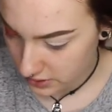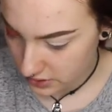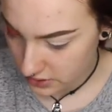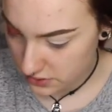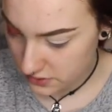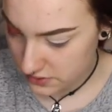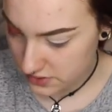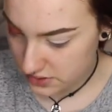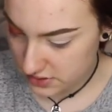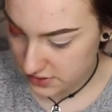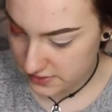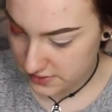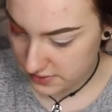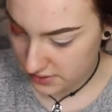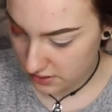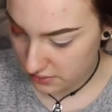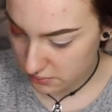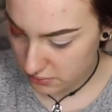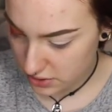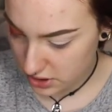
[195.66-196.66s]
Using the
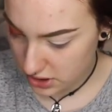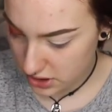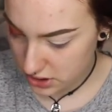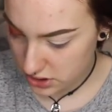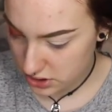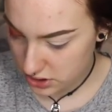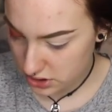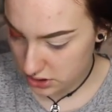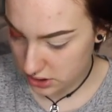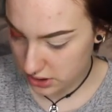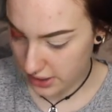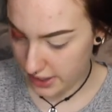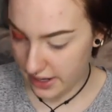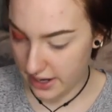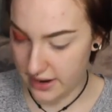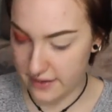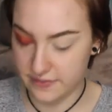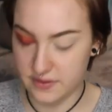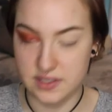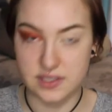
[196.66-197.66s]
same brush, I
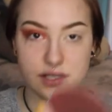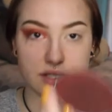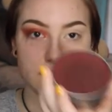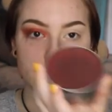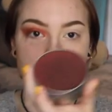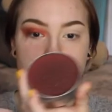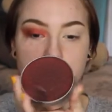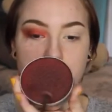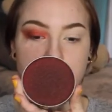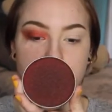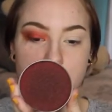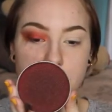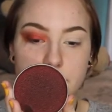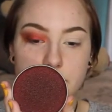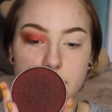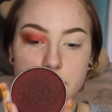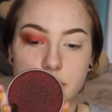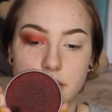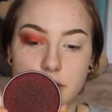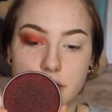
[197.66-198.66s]
have this little like
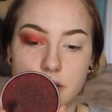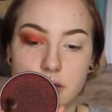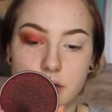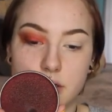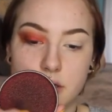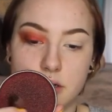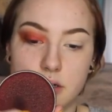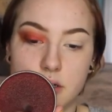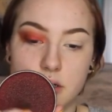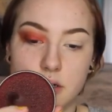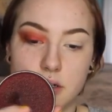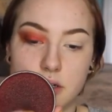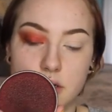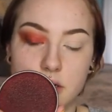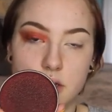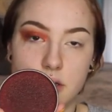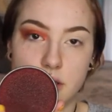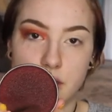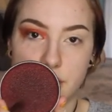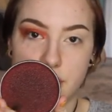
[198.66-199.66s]

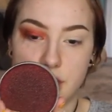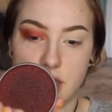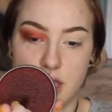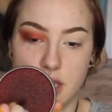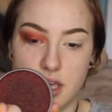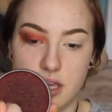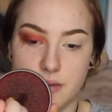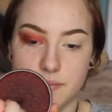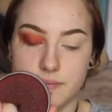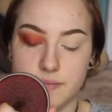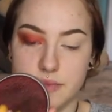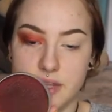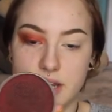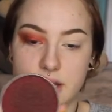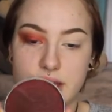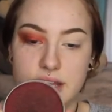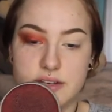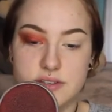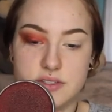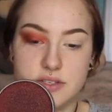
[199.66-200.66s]
thingy that
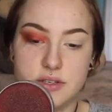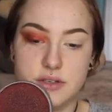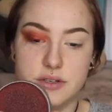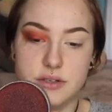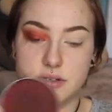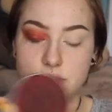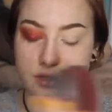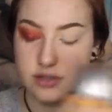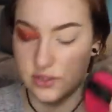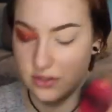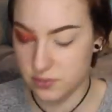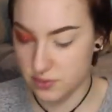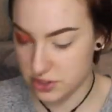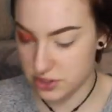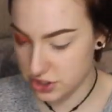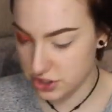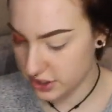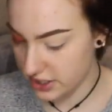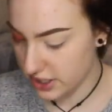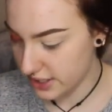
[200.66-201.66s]
allows you to switch
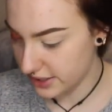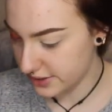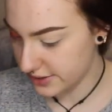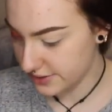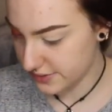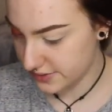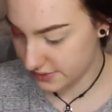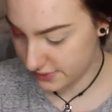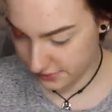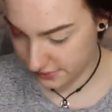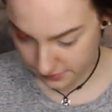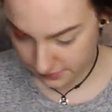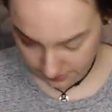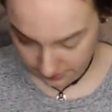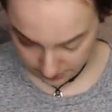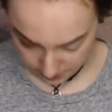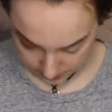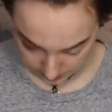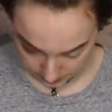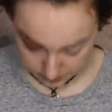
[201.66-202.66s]
your colors
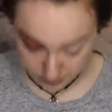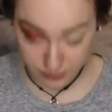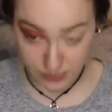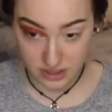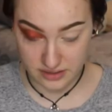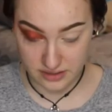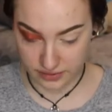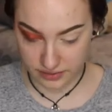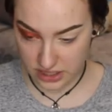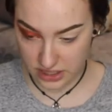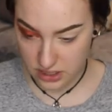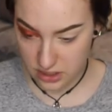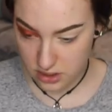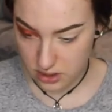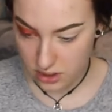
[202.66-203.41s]
bravely.